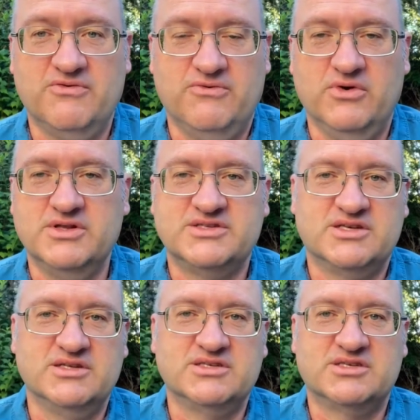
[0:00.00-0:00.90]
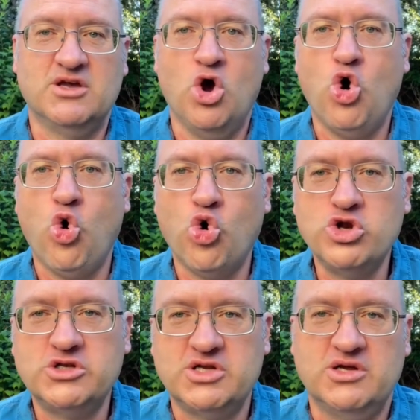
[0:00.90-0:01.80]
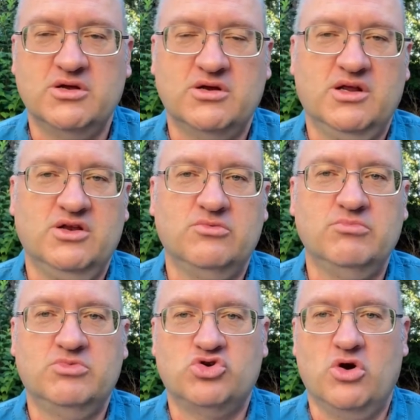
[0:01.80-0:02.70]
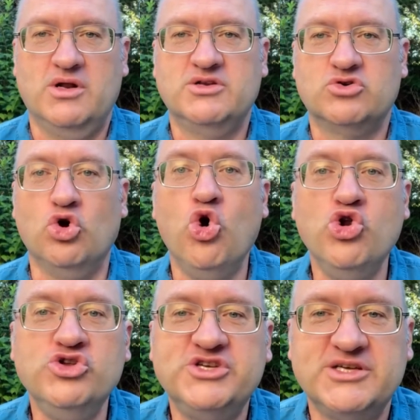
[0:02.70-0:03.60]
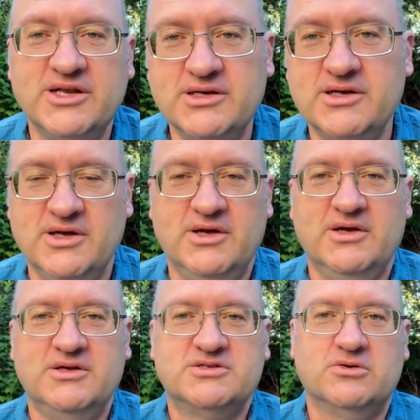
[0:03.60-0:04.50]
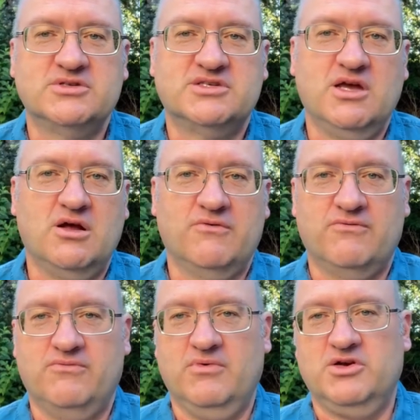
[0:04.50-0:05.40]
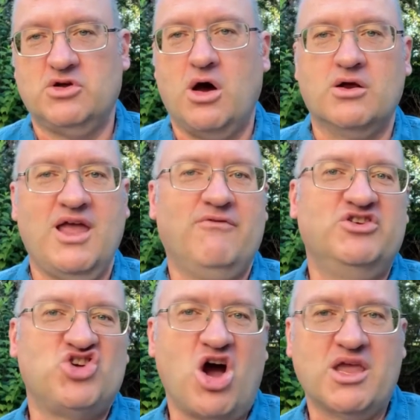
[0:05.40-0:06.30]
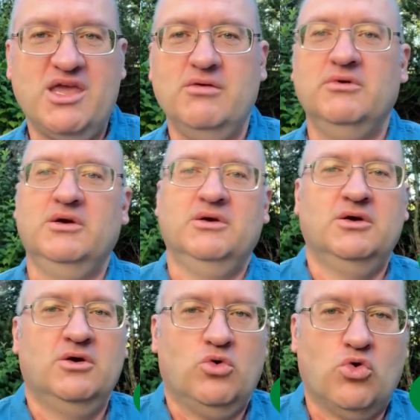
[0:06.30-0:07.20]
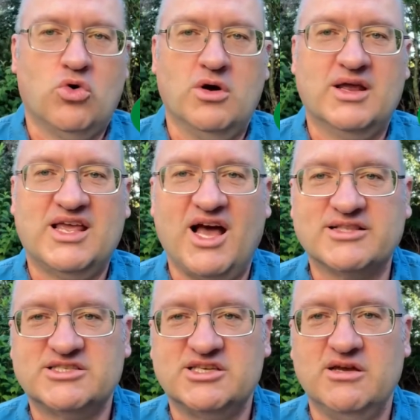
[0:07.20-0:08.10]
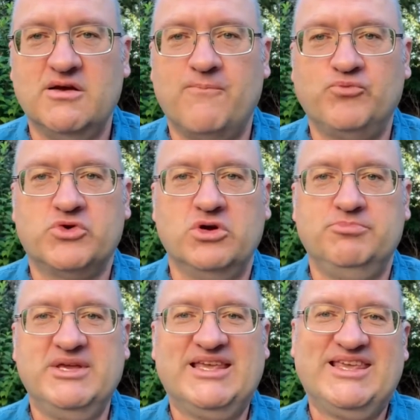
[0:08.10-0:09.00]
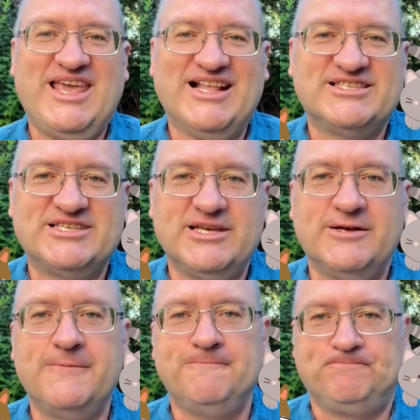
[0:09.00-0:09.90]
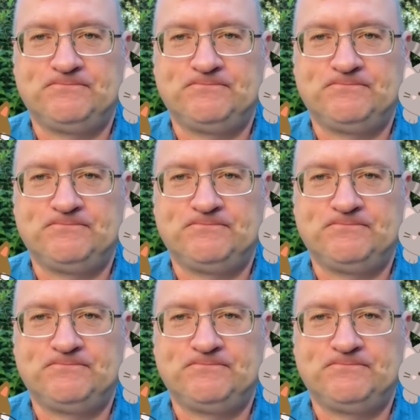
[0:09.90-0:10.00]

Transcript: For instance, Hund can turn into Hündchen. So instead of a dog, you have a doggy. Or Katze could be Kätzchen.